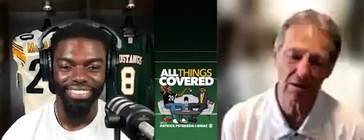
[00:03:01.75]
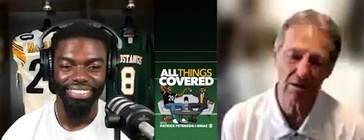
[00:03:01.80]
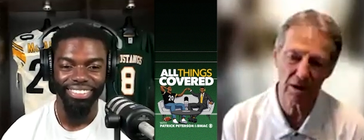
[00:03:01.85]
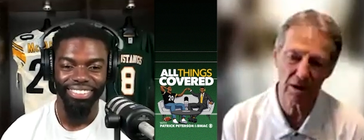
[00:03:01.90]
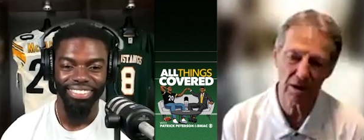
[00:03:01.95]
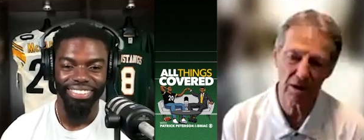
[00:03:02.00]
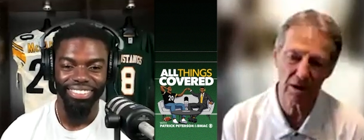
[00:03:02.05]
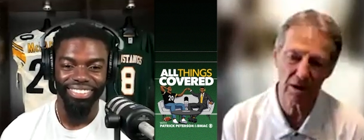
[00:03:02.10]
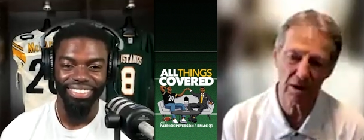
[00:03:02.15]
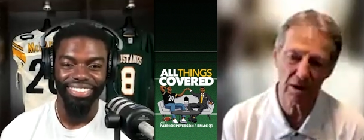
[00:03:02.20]
Speaker 1: uh,
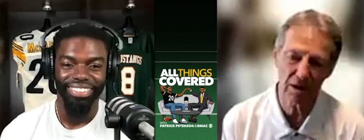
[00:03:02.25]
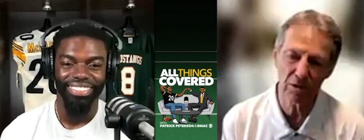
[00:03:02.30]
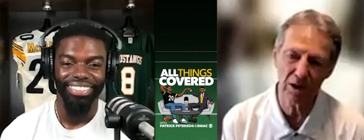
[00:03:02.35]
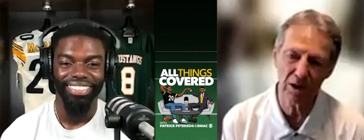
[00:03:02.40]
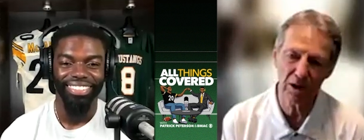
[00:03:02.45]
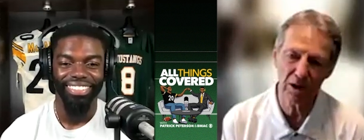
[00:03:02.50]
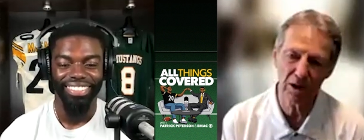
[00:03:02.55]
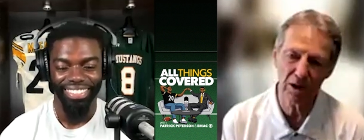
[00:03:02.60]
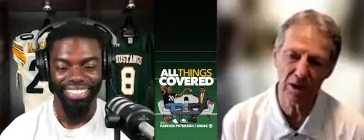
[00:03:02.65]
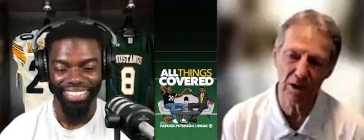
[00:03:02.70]
doing it
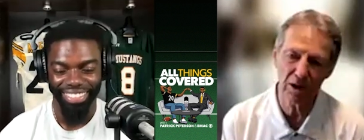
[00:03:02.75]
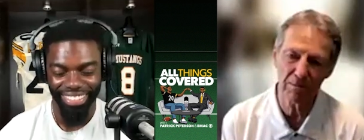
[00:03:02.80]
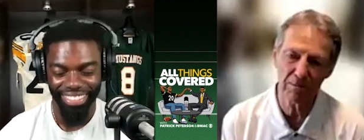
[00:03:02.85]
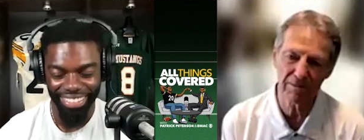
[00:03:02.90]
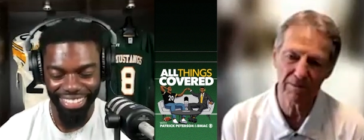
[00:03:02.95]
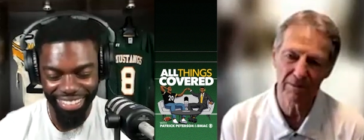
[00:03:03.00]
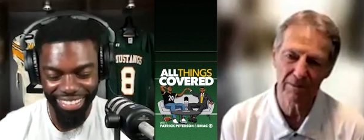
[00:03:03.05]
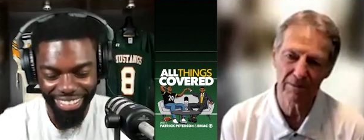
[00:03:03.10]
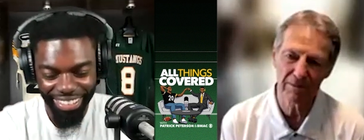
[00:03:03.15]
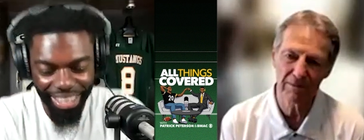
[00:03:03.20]
for the whole
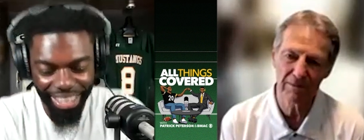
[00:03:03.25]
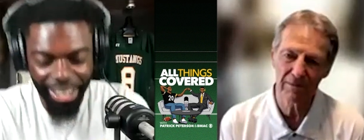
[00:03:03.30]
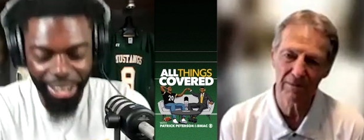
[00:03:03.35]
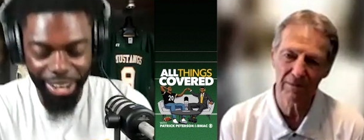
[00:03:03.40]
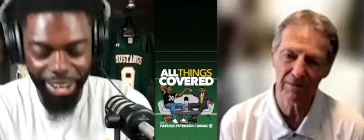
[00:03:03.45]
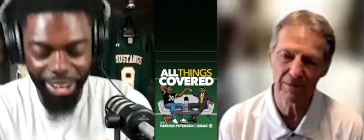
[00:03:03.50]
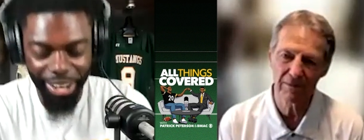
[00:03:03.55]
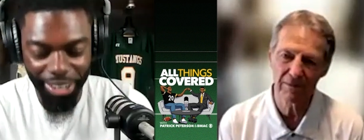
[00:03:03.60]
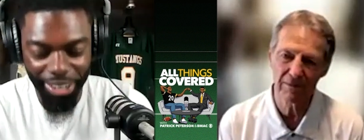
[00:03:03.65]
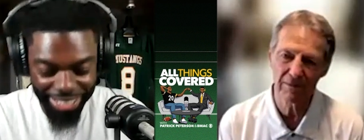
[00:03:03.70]
team.
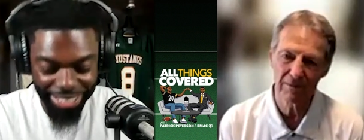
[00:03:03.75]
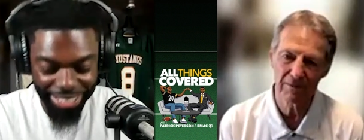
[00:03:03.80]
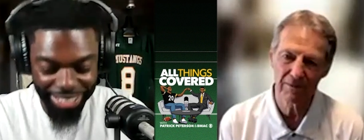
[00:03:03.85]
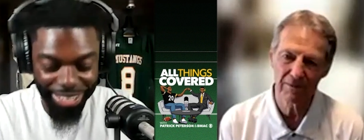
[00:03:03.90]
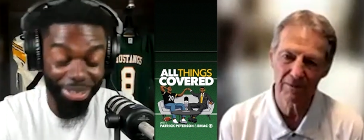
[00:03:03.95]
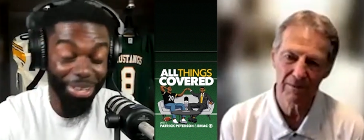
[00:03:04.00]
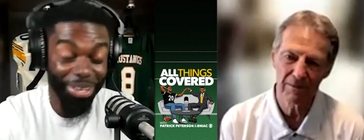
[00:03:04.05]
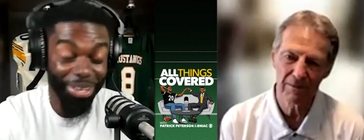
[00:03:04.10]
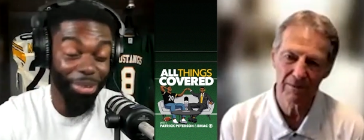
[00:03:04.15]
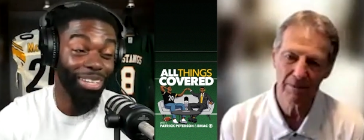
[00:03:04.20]
Speaker 2: Uh, that's
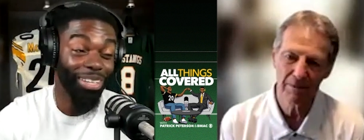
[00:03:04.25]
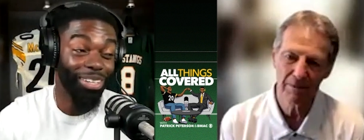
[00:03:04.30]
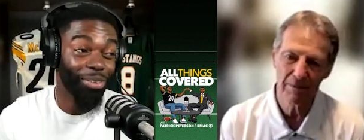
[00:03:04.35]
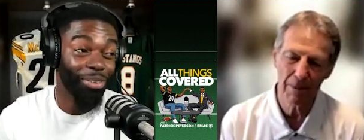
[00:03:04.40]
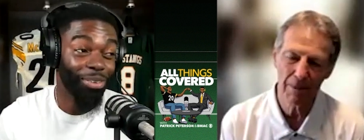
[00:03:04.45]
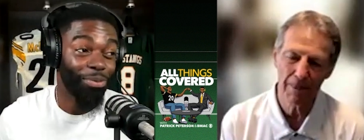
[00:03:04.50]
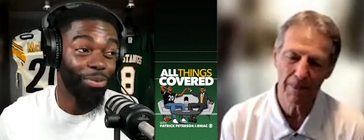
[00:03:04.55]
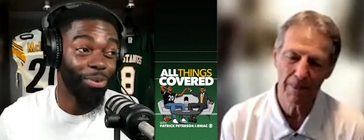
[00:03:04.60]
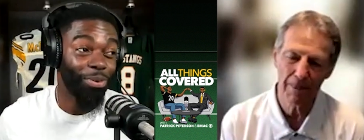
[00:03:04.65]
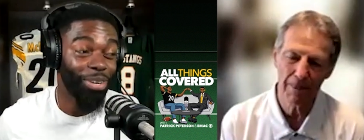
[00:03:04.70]
something that we
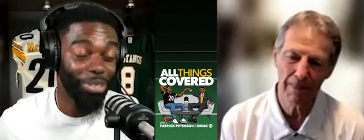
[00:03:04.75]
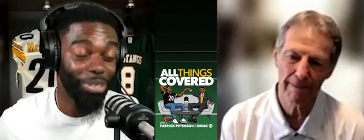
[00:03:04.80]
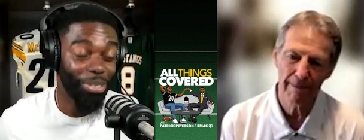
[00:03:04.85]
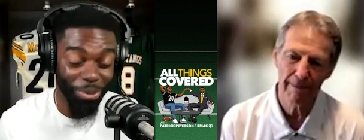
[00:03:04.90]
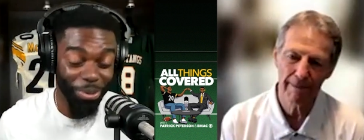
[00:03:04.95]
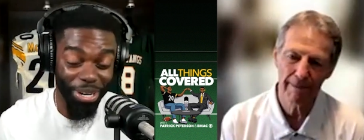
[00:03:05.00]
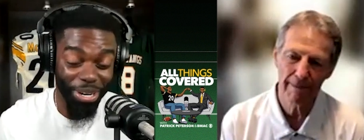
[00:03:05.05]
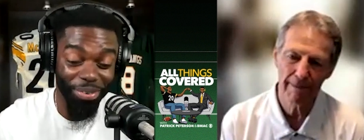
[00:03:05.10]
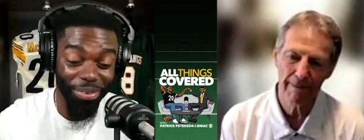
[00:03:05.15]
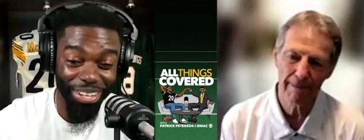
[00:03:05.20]
look forward
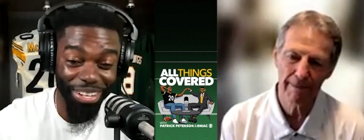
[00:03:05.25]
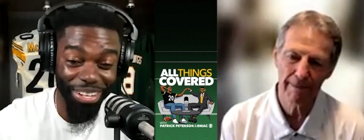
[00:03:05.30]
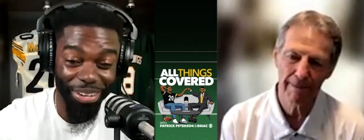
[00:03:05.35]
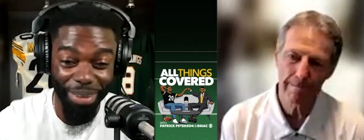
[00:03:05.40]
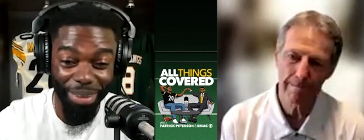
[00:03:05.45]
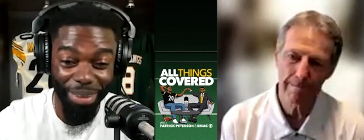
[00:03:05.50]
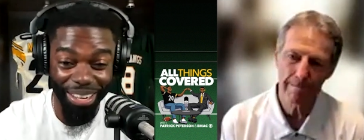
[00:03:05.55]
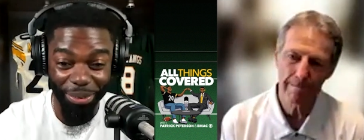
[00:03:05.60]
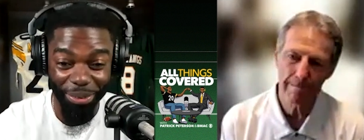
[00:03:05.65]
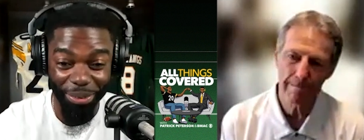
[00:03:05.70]
to every
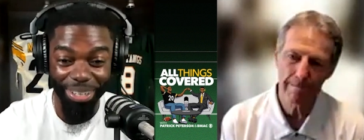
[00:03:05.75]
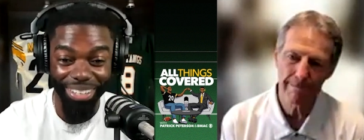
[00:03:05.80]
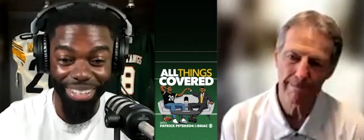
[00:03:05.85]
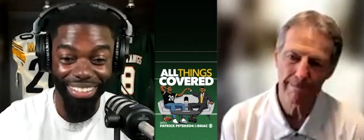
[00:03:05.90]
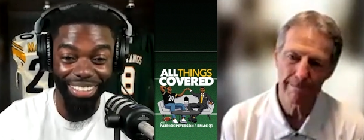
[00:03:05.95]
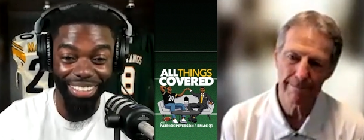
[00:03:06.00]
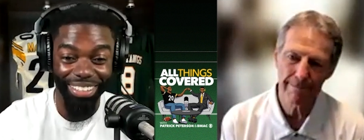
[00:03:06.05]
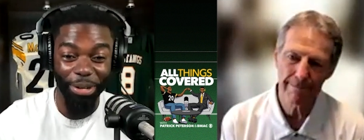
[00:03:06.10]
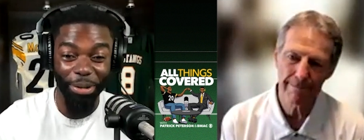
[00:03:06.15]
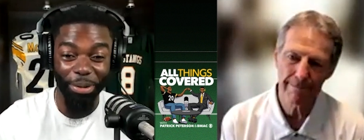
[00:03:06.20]
year, by the
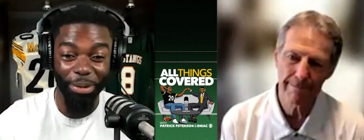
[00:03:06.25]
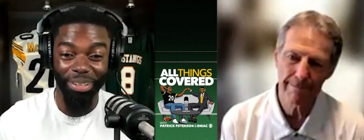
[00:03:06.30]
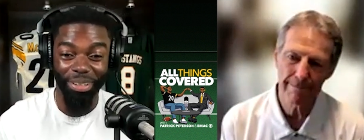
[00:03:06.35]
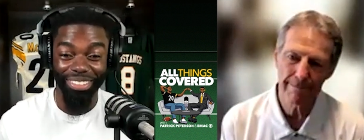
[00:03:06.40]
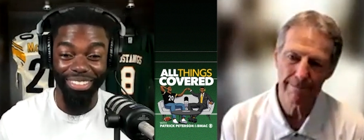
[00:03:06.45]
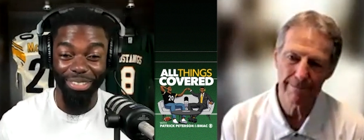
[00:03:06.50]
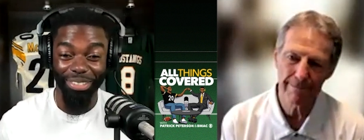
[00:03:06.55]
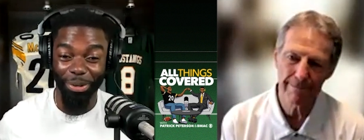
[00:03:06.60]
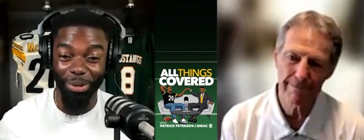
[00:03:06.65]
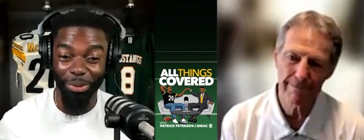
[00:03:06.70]
way.
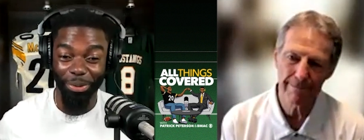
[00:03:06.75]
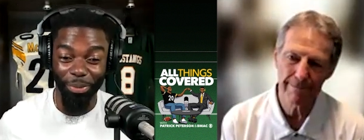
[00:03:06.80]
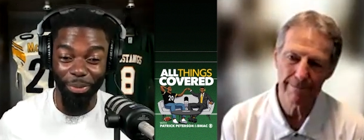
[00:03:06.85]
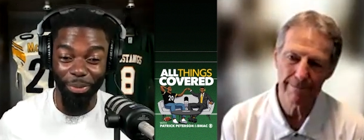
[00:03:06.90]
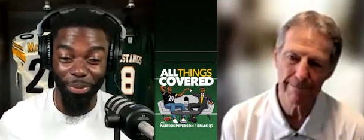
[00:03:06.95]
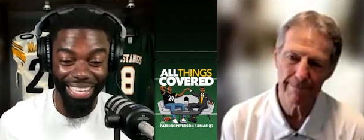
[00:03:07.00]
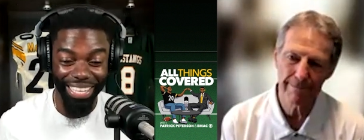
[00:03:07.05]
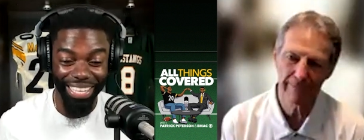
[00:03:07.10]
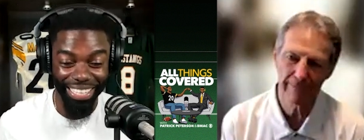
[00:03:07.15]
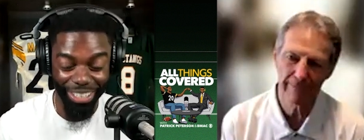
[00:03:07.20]
Uh, you know,
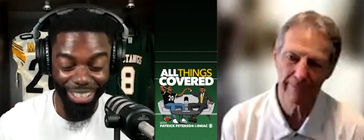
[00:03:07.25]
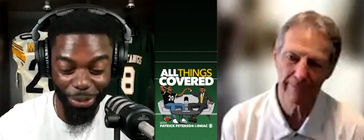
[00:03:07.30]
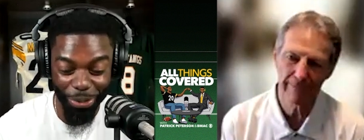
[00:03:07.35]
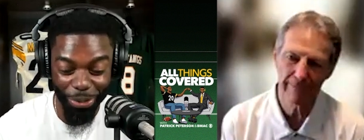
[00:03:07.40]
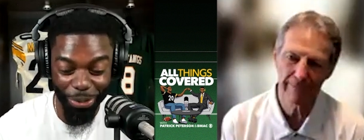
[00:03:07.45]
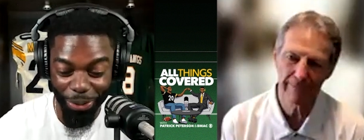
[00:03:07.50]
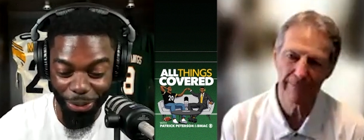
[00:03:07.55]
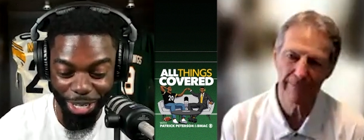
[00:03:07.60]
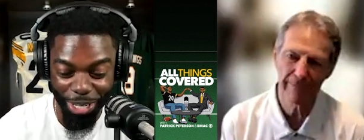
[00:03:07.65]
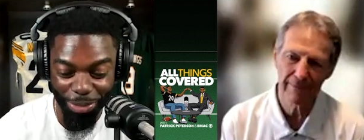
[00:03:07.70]
when we get
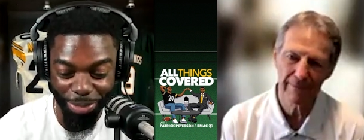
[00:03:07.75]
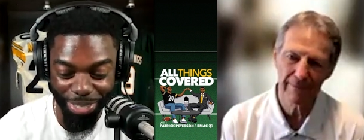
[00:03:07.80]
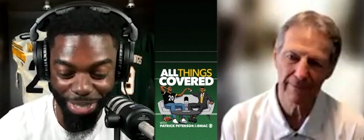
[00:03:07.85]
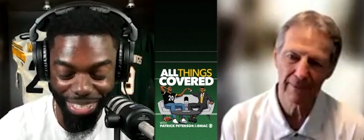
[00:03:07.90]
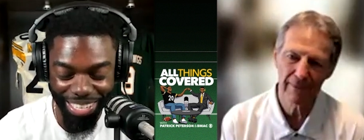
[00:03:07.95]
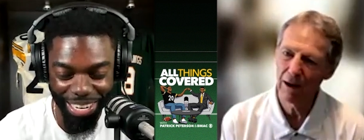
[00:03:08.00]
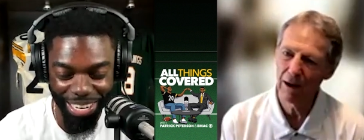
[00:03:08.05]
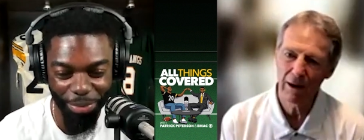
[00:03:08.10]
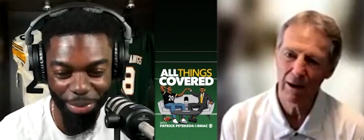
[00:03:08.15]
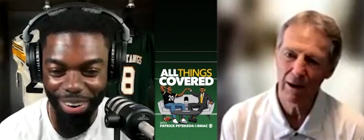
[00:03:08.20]
close to
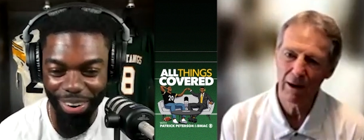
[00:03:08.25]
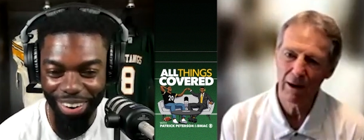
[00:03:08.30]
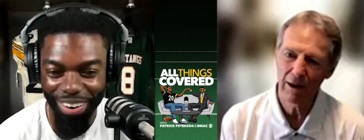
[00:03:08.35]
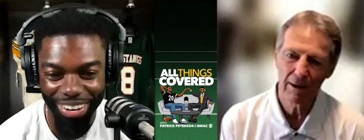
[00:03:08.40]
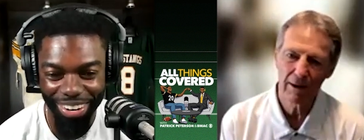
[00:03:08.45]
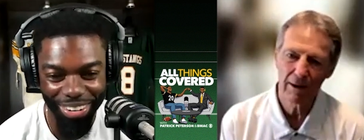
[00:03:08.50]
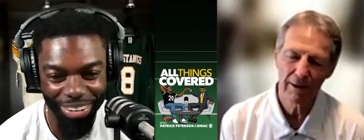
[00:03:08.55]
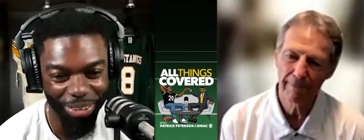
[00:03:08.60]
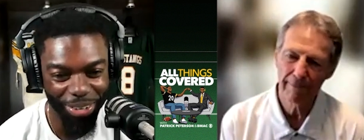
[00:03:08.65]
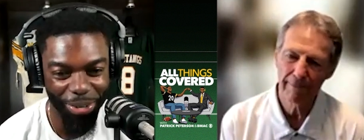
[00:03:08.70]
Christmas time, we
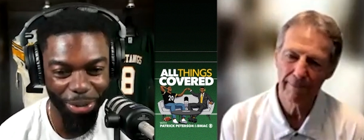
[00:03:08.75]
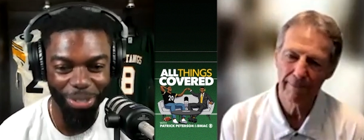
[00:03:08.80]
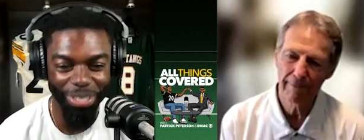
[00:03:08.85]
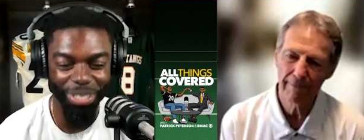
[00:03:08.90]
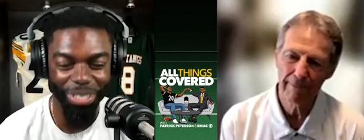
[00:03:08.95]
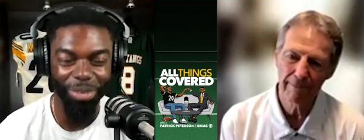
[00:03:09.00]
already know Coach